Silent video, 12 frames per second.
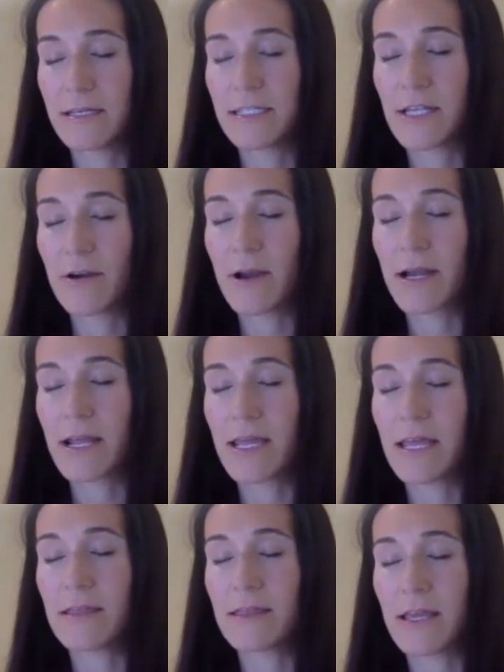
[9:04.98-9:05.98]
Is there
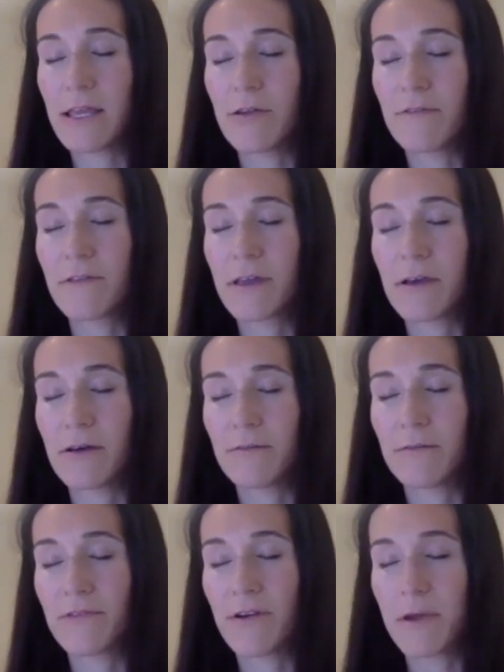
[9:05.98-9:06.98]
any heat that you
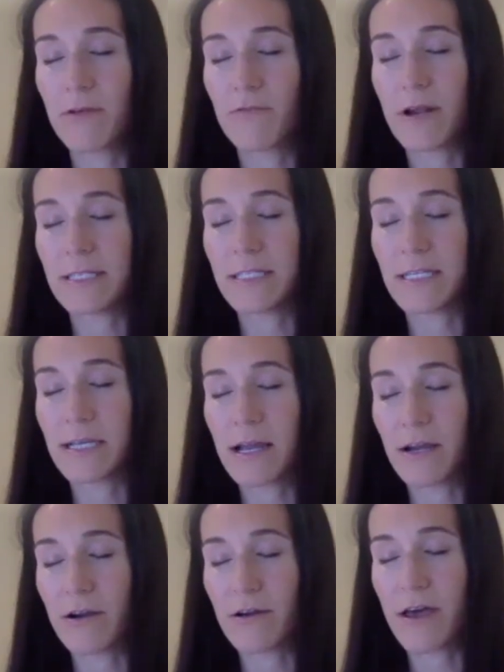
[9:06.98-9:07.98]
feel from it resting
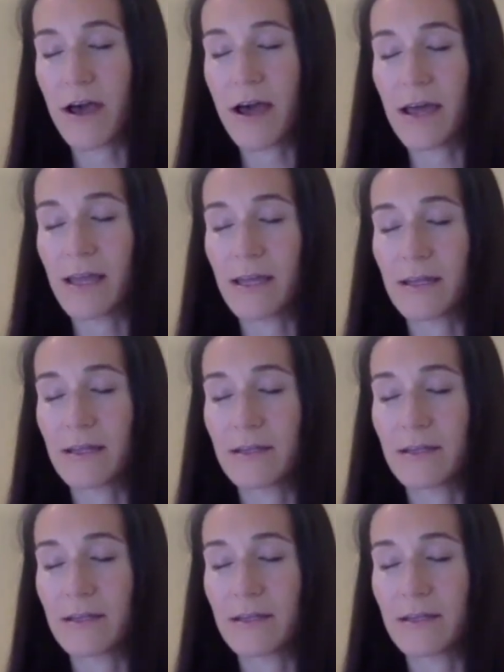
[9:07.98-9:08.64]
on your thigh?